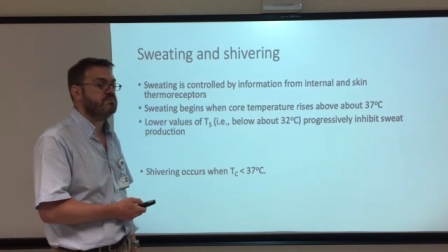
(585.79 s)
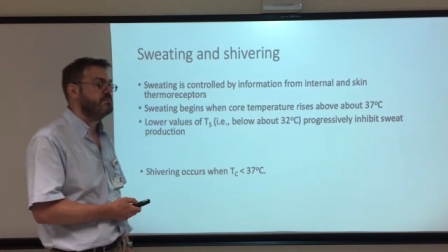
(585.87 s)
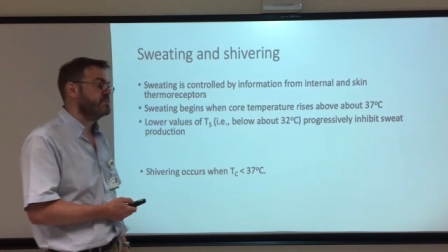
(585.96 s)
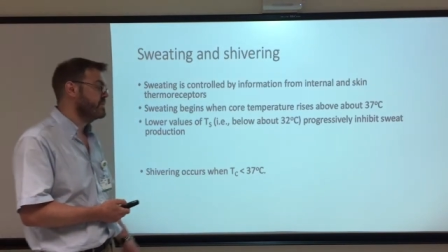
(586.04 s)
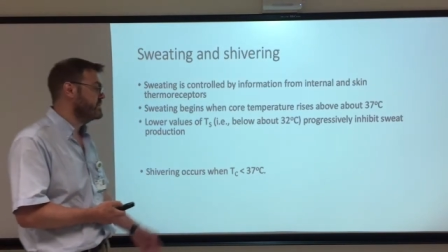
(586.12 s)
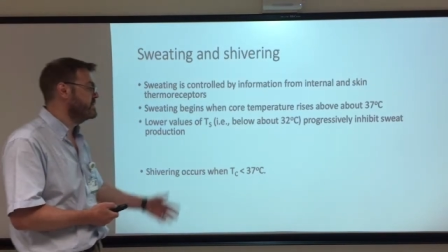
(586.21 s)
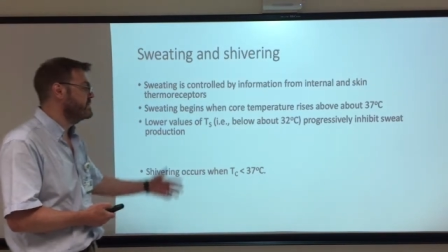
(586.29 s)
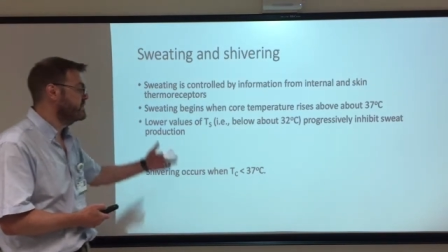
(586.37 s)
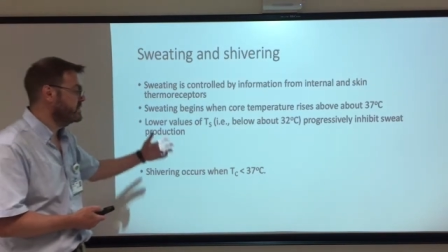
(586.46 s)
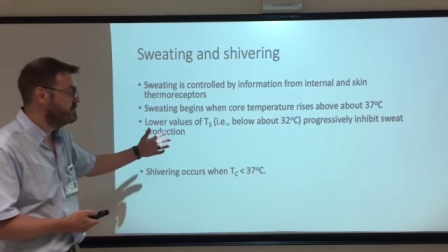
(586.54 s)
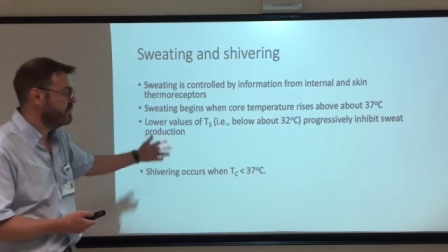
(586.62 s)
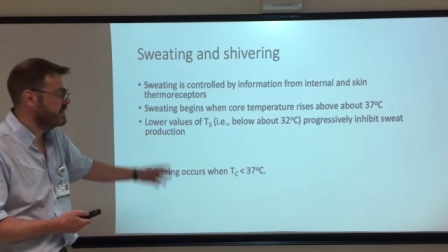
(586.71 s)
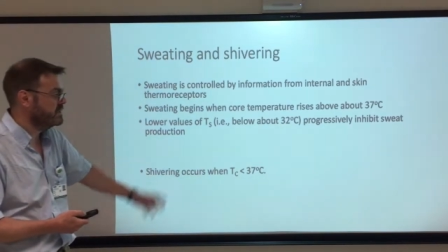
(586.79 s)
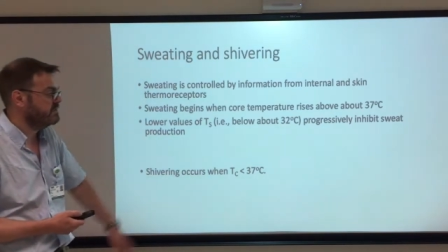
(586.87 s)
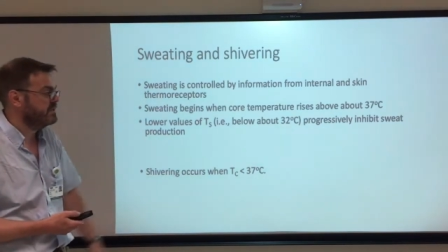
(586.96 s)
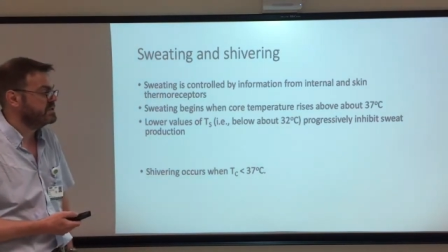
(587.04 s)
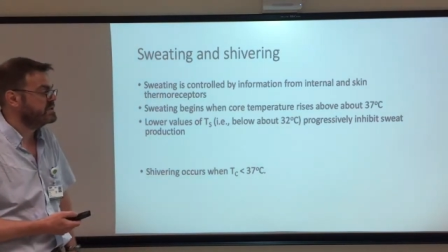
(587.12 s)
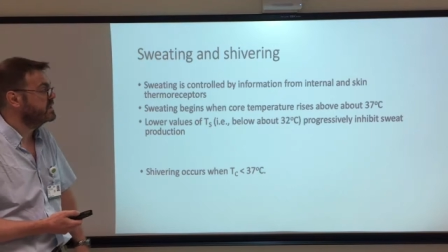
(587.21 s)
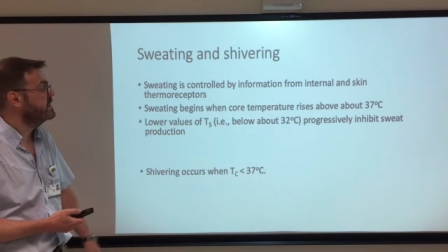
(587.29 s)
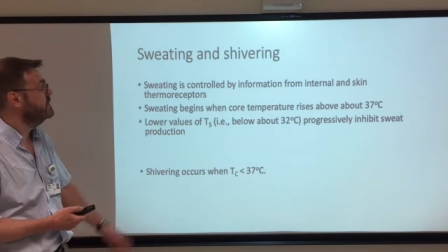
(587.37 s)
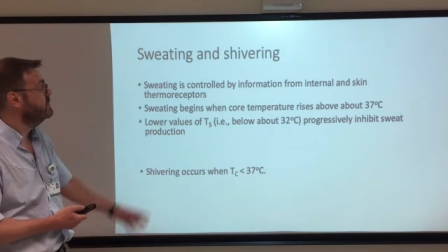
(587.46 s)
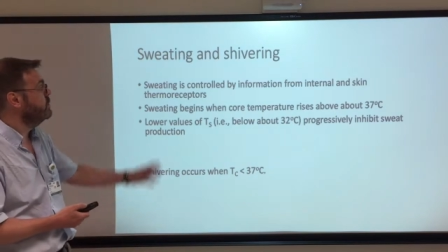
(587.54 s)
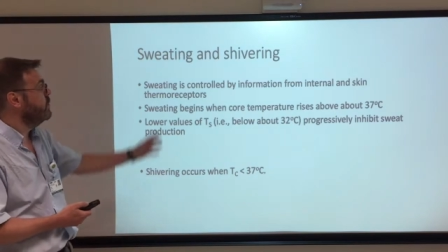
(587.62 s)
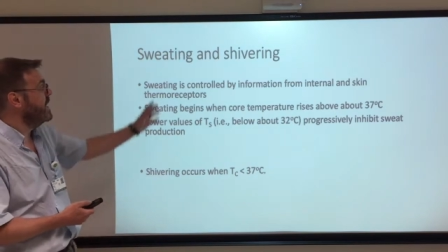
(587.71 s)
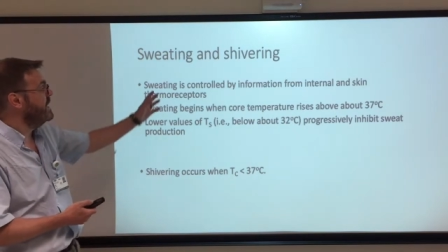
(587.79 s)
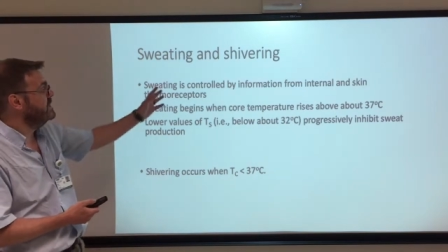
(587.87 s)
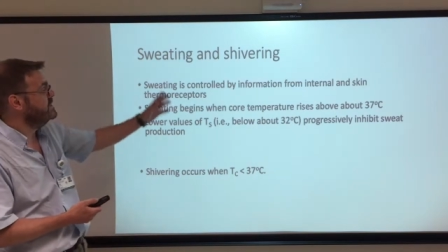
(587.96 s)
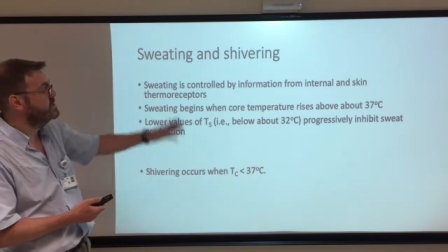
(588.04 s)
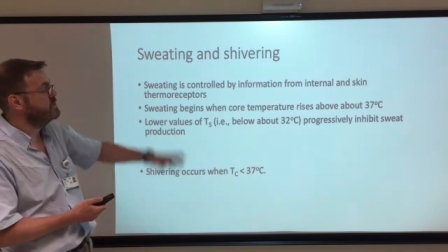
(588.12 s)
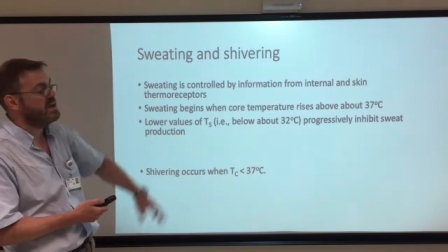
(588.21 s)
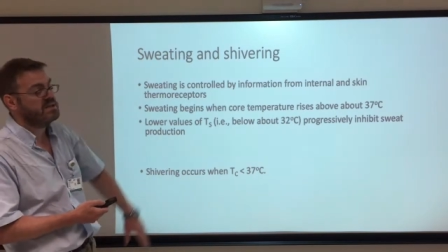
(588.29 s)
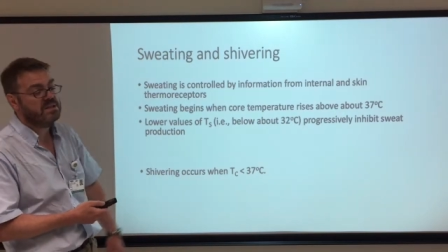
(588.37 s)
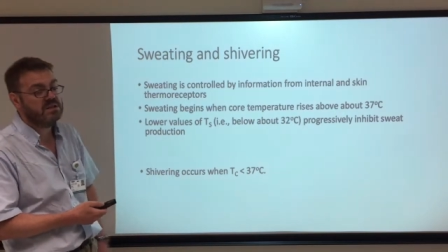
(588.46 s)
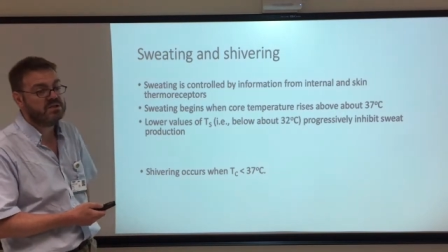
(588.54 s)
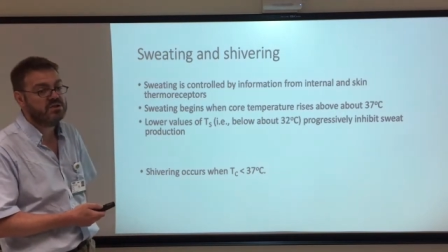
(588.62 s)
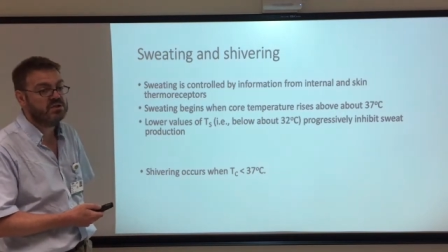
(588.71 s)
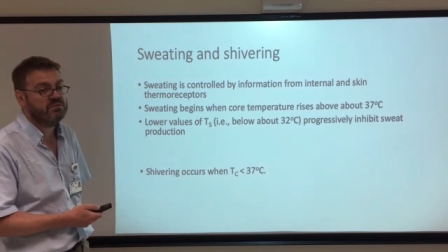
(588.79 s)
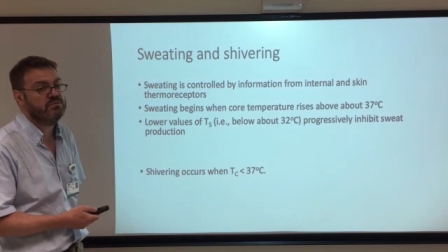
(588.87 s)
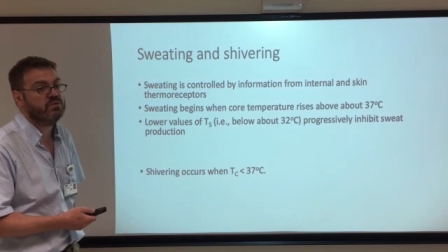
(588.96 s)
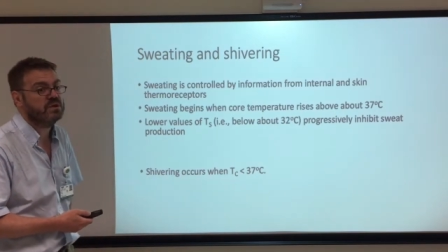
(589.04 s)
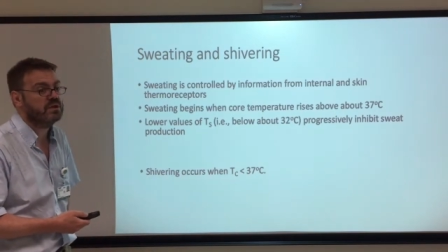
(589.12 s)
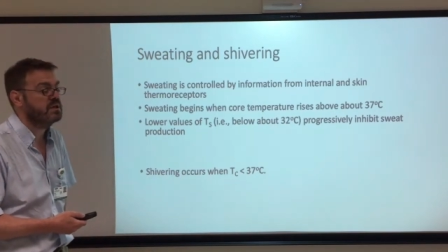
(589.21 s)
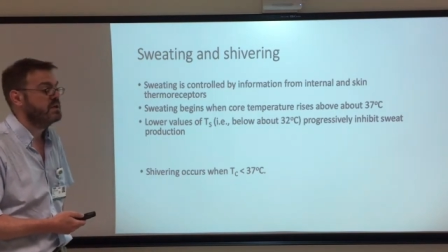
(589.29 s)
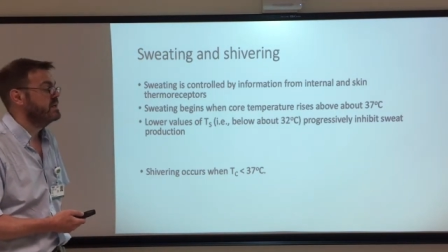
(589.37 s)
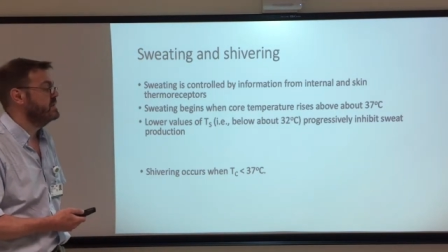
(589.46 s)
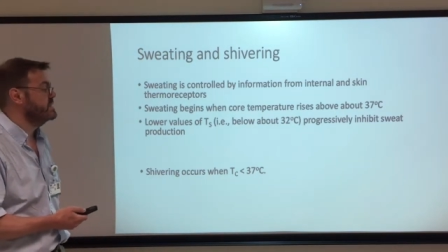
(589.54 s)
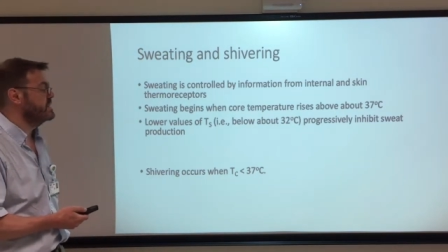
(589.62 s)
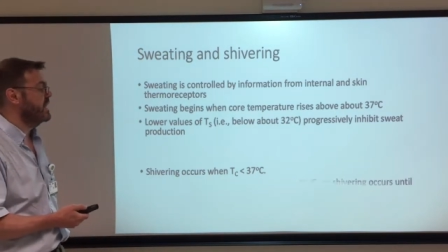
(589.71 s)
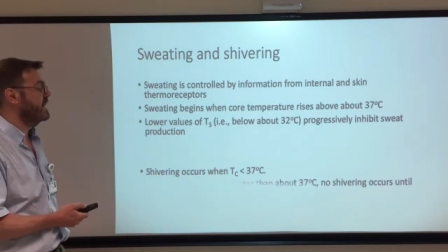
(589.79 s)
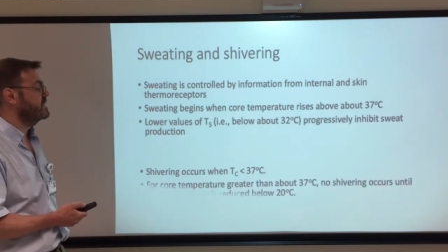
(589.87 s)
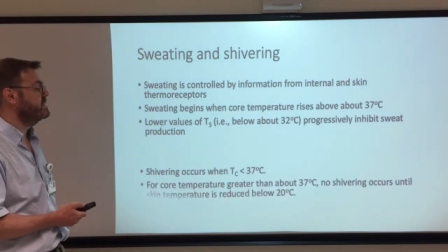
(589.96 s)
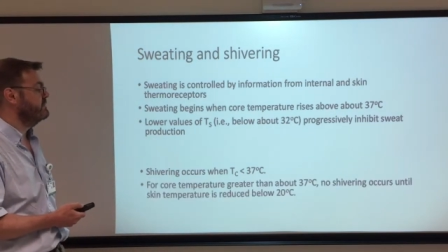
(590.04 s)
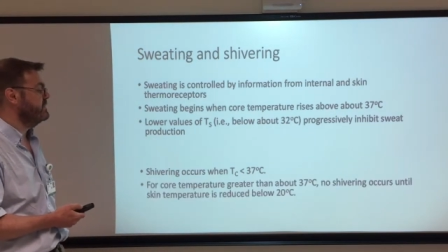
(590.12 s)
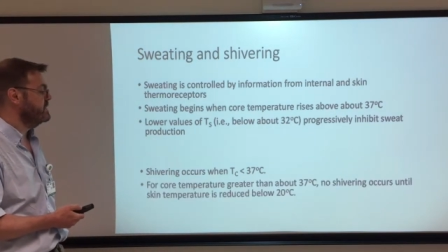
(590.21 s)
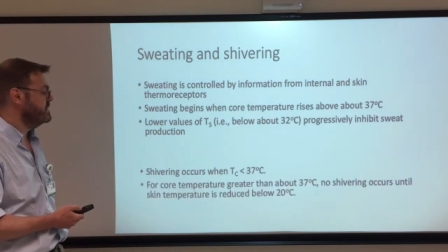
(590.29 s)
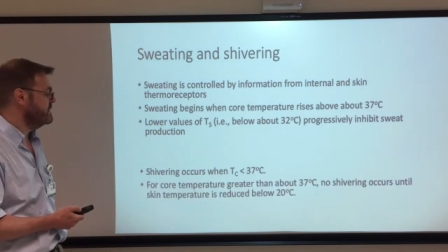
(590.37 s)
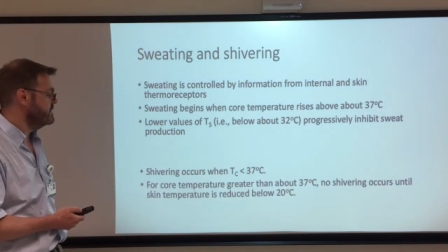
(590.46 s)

So this is just basically when sweating and shivering is activated.